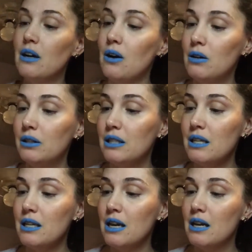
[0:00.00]
called
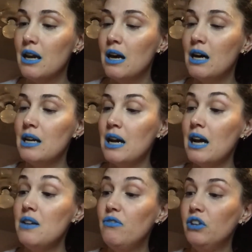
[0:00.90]
the An
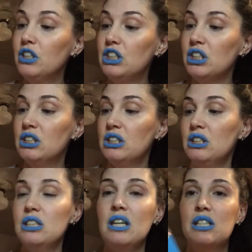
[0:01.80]
Eye for
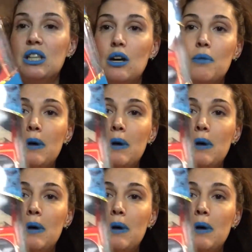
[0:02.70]
Justice eyeshadow